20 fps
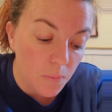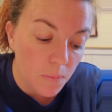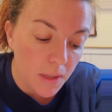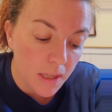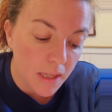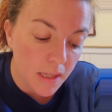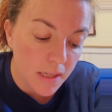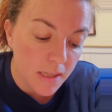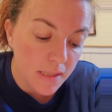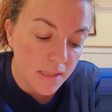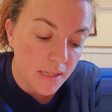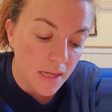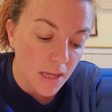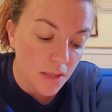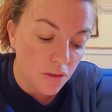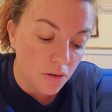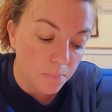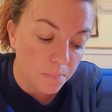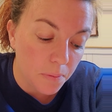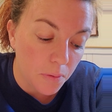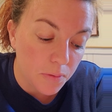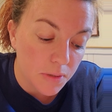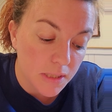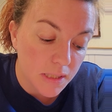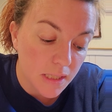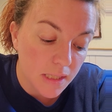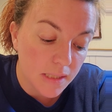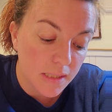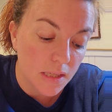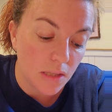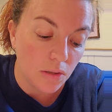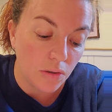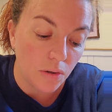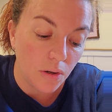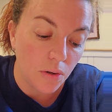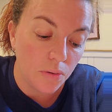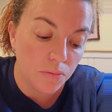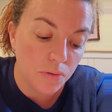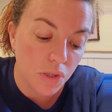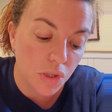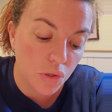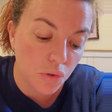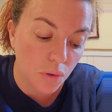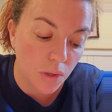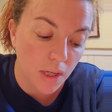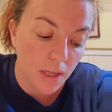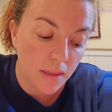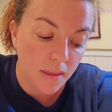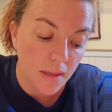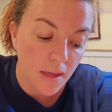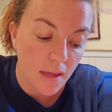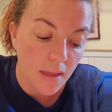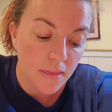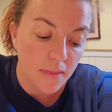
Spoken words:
wickedness and their boastings in their own strength,